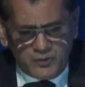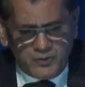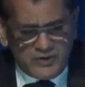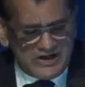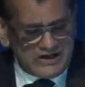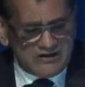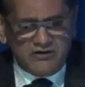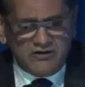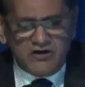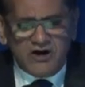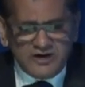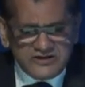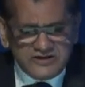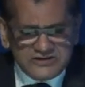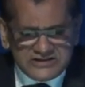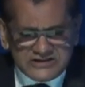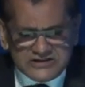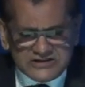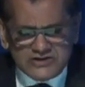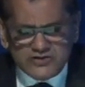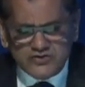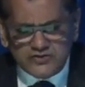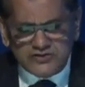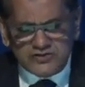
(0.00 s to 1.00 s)
will
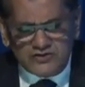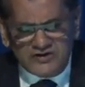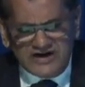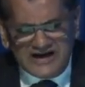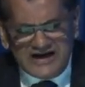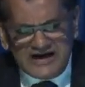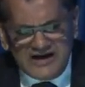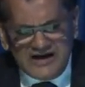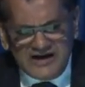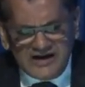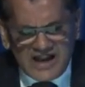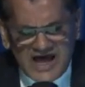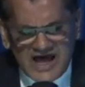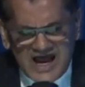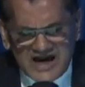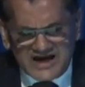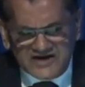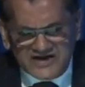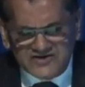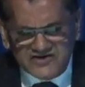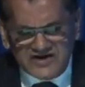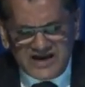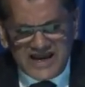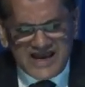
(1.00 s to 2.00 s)
continue to
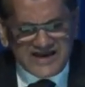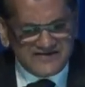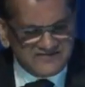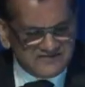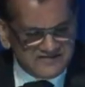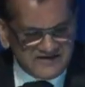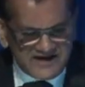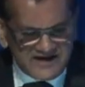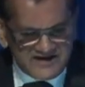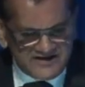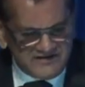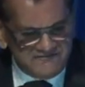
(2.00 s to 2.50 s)
enlarge as he had